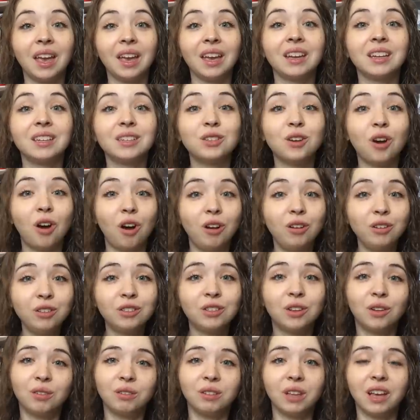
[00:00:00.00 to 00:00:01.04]
And
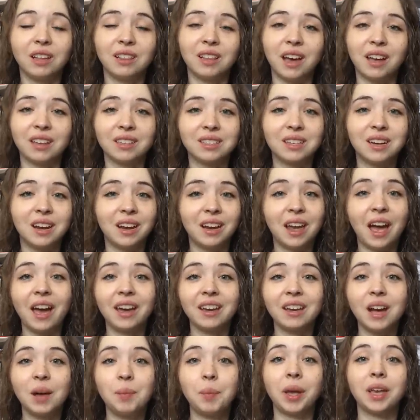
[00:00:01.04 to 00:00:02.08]
also late last night I
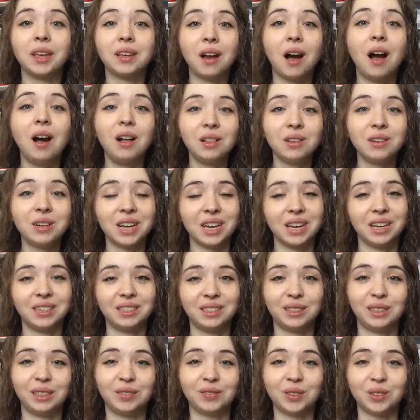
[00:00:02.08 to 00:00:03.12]
got my color ink
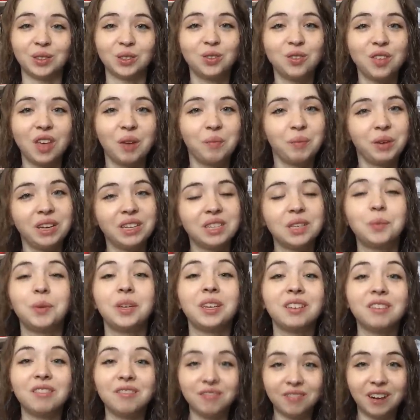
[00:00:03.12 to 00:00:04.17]
delivered, so that means that we
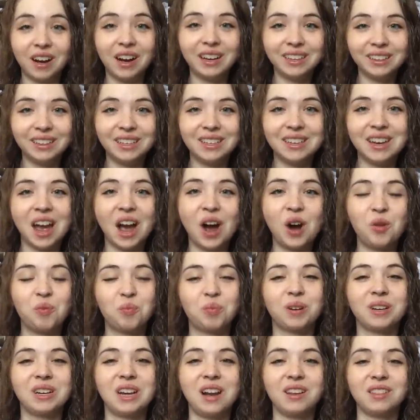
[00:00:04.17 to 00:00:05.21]
can finally now
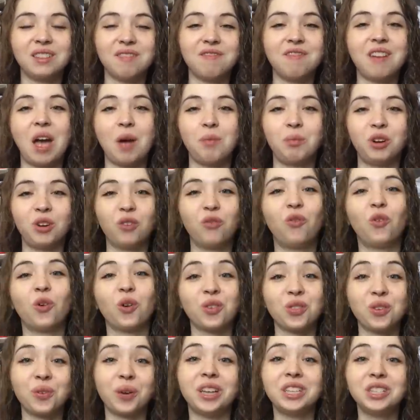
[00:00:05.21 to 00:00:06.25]
print out the fabric
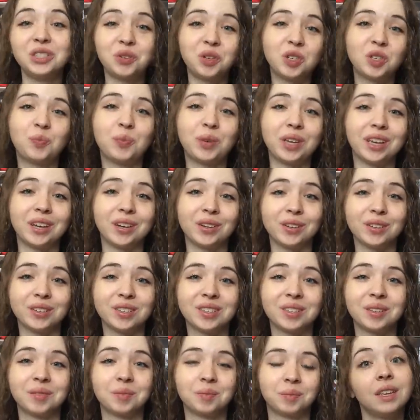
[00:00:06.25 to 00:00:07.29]
for the Rice Krispie
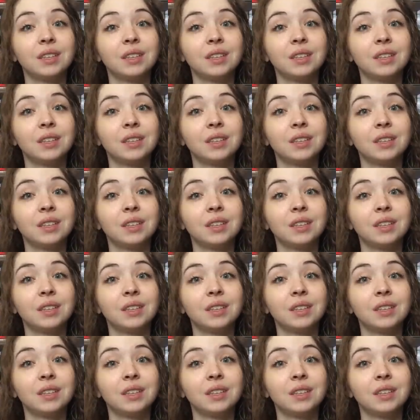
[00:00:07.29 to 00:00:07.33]
ears.